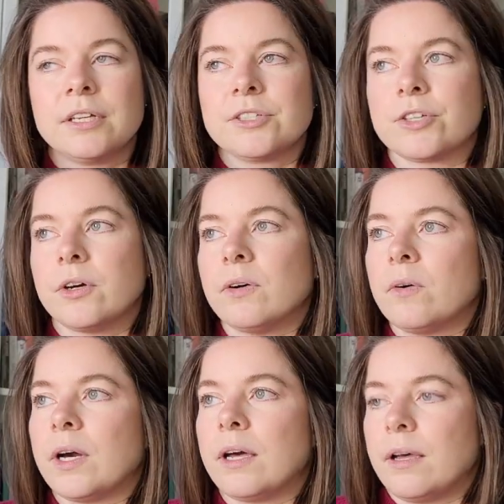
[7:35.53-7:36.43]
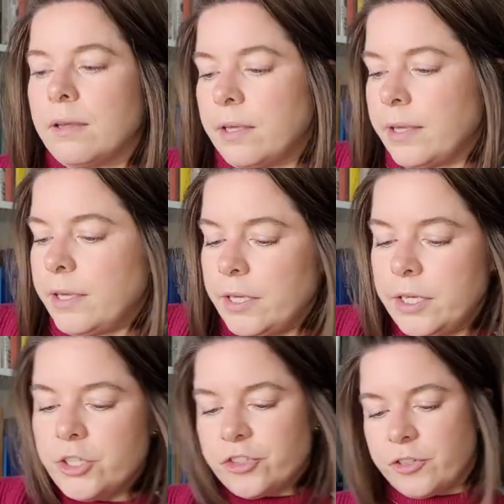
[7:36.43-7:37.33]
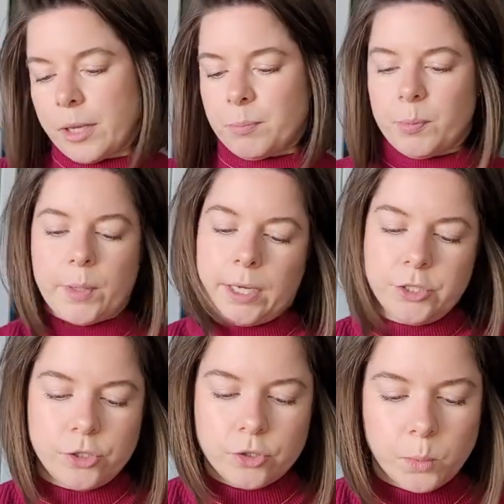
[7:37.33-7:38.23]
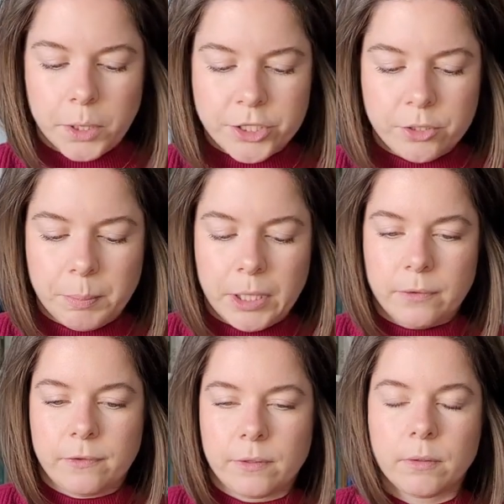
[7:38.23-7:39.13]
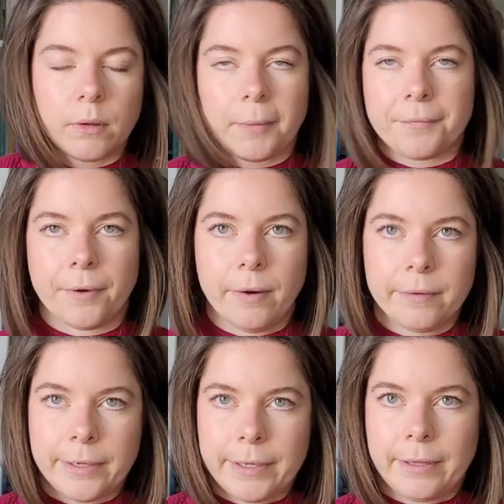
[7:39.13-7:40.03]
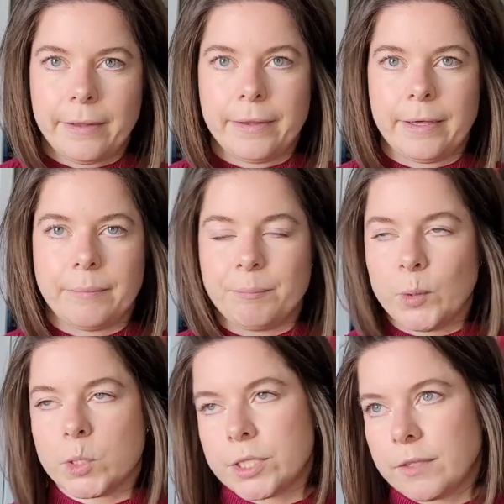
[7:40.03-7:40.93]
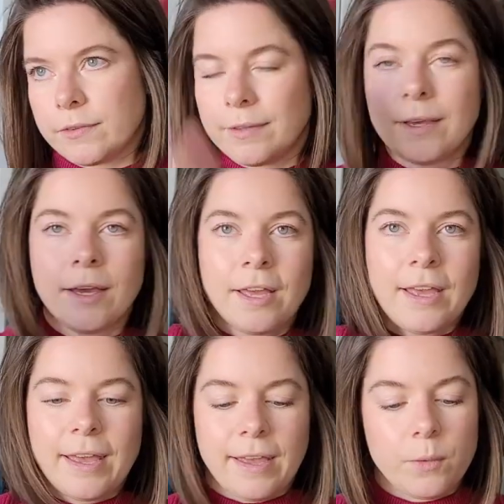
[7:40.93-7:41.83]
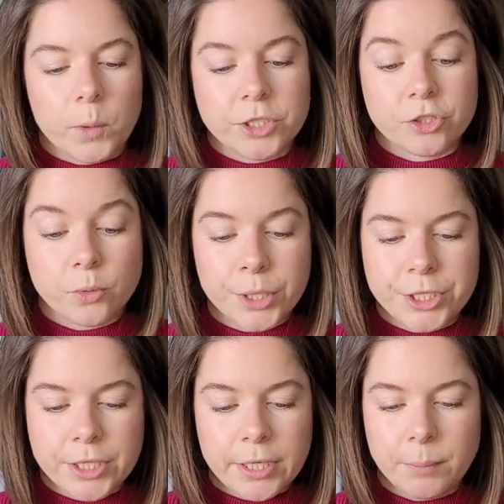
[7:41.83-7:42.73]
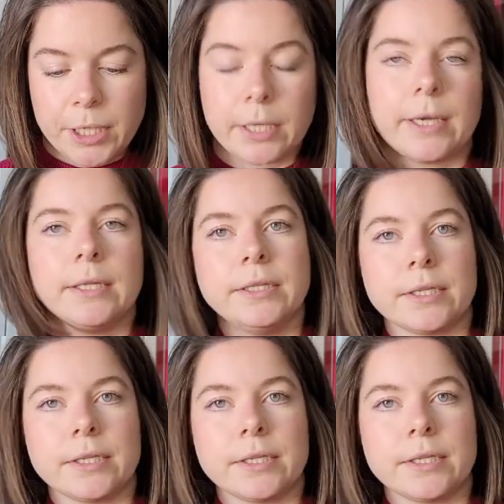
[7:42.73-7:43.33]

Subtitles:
So each step I just watched a bit on my phone and then paused it and watched the Grey's Anatomy again.